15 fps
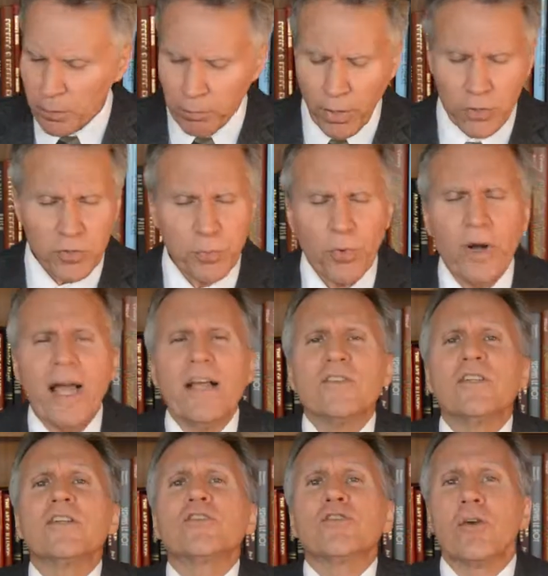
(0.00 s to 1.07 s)
Baltimore
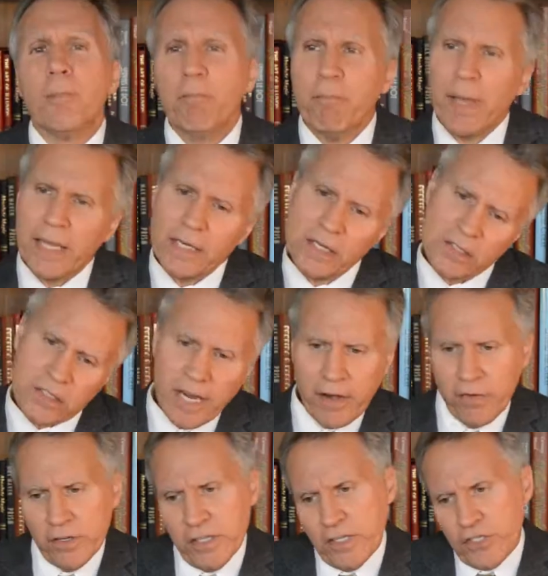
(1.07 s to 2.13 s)
has a tremendous
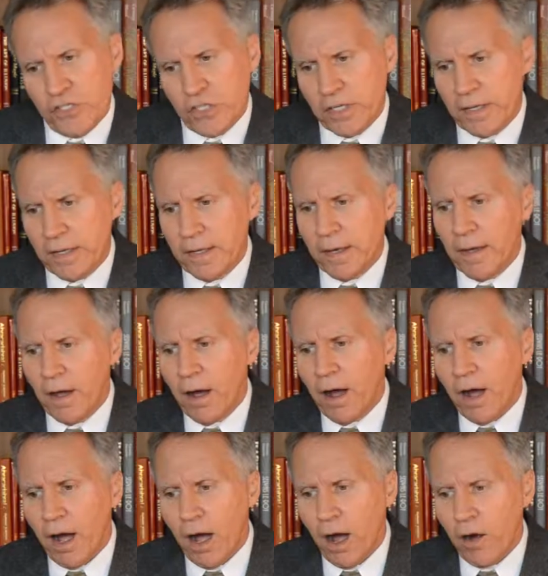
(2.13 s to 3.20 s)
heritage
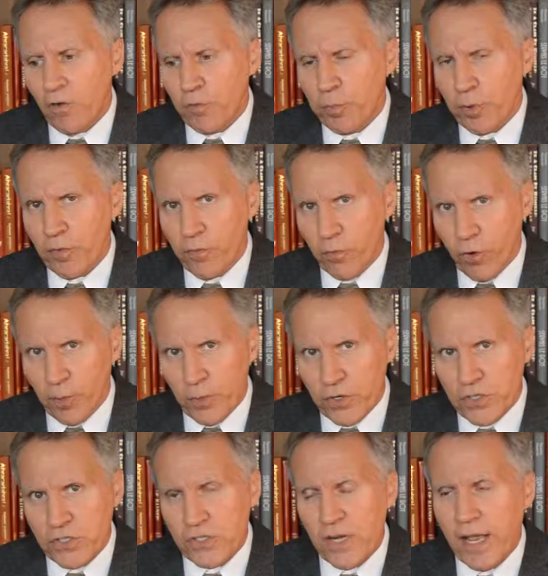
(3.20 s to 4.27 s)
of
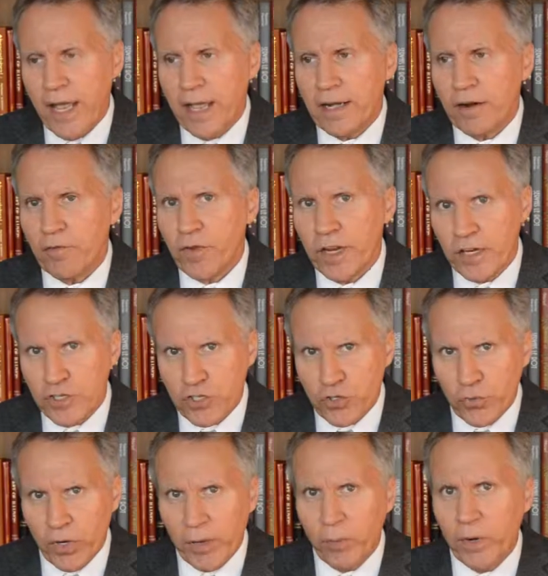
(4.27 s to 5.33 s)
performers and of
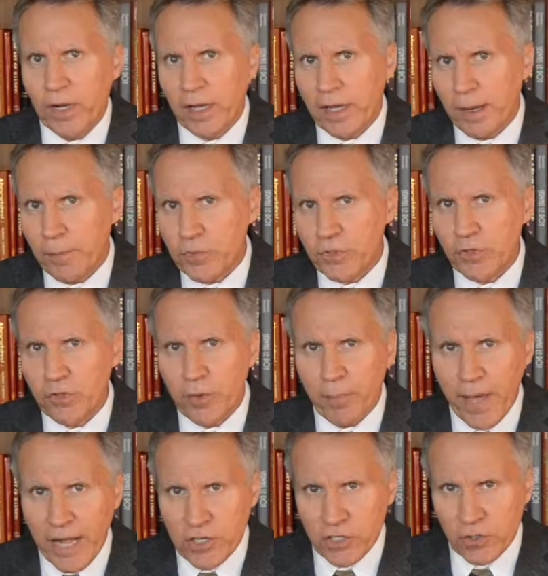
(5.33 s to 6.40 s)
history when it comes to the
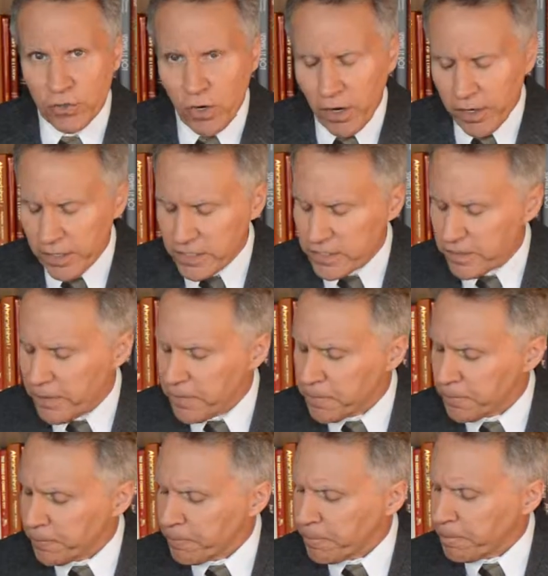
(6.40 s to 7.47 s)
magical arts.
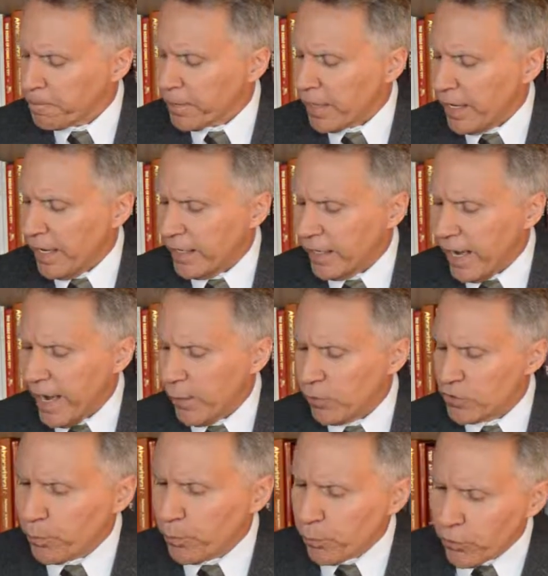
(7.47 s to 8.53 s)
And I
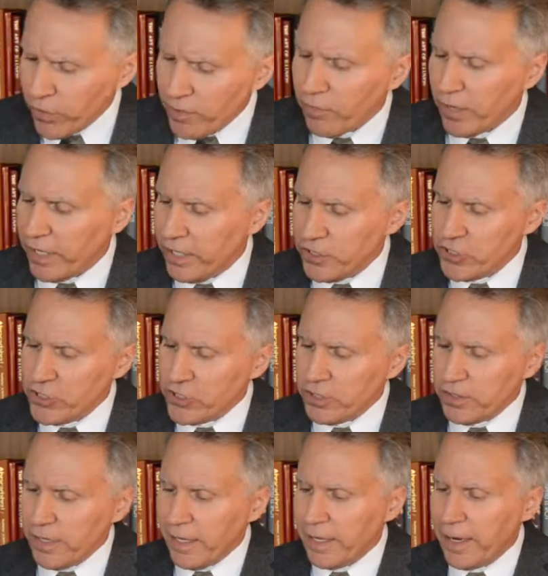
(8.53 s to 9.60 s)
privileged,
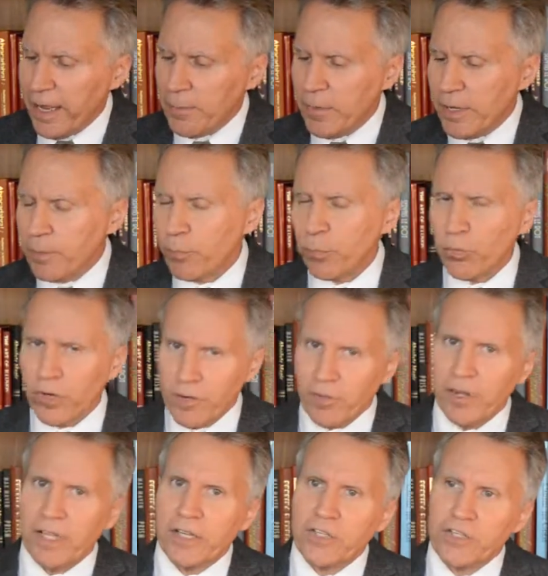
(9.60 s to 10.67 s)
and I mean
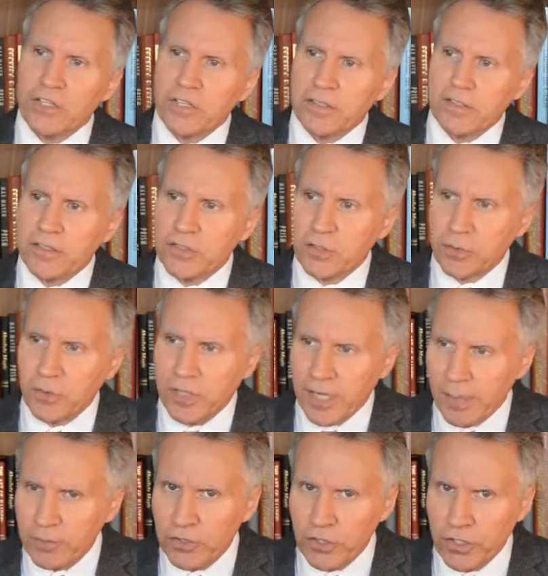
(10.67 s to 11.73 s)
privileged, to
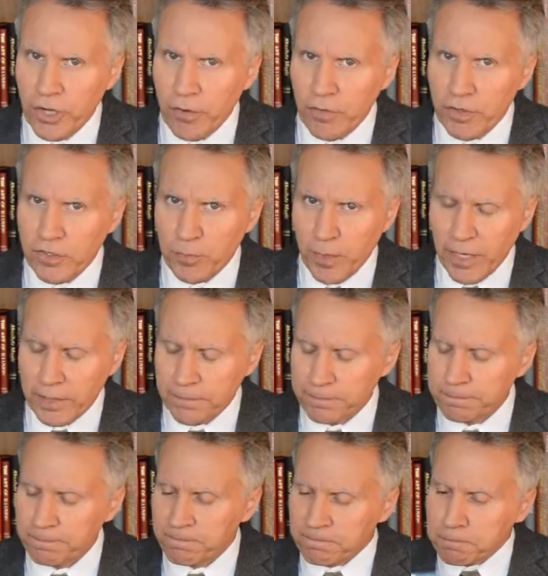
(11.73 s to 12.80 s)
come to know this man.
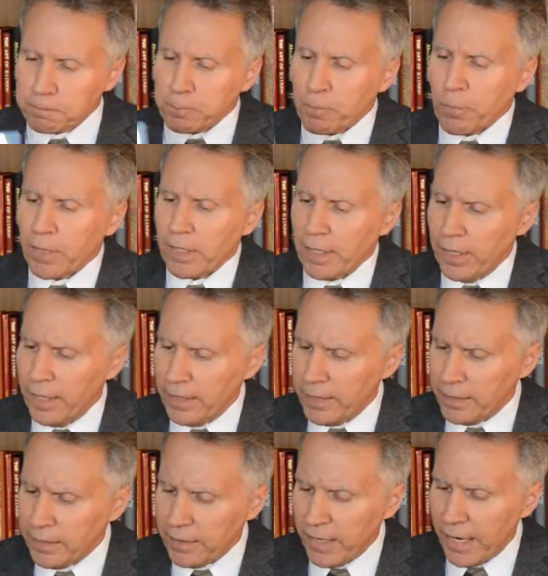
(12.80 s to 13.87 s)

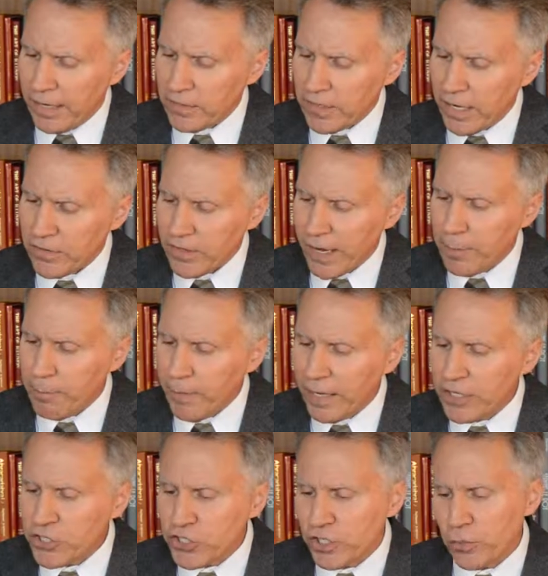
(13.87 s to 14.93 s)
As I
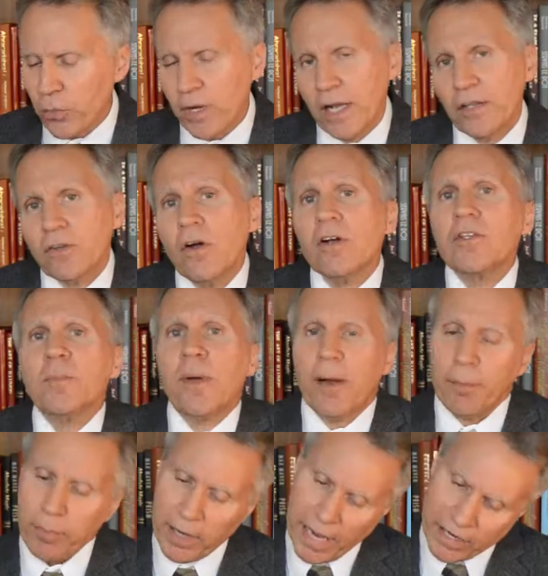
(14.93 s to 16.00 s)
mentioned when I talked
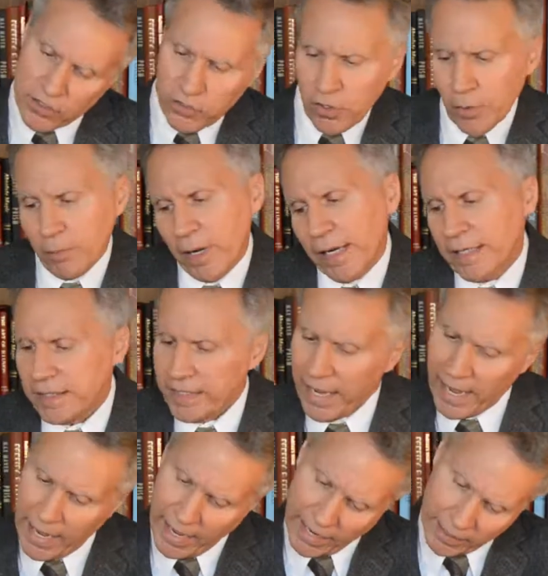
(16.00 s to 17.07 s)
about Blackstone, my
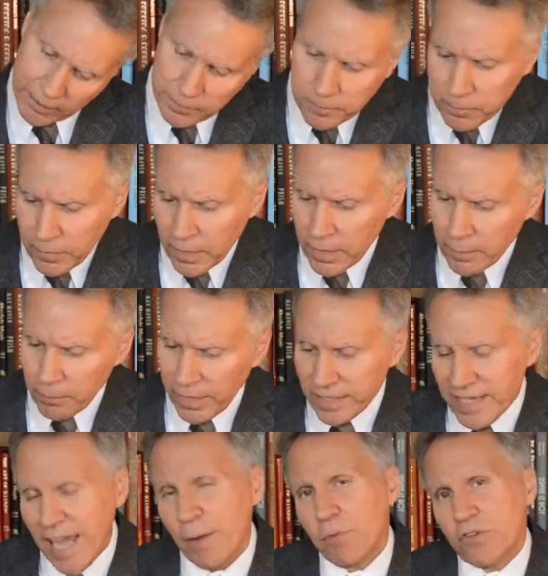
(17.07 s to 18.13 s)
dad
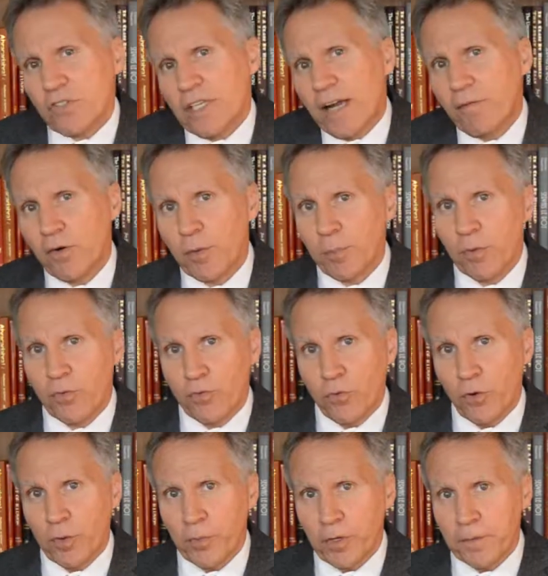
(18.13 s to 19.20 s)
was never a
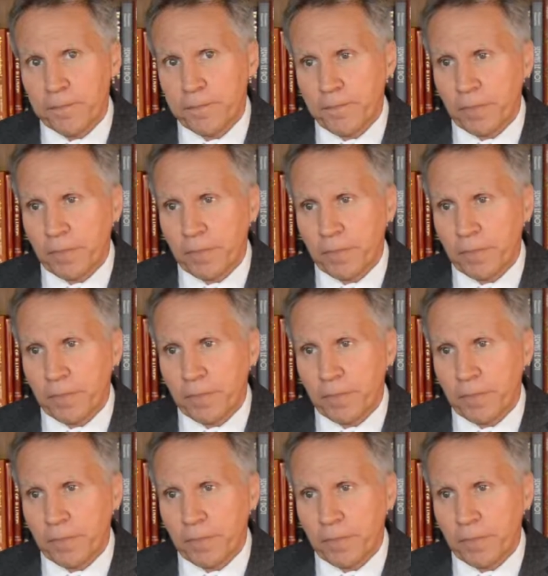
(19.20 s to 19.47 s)
performer.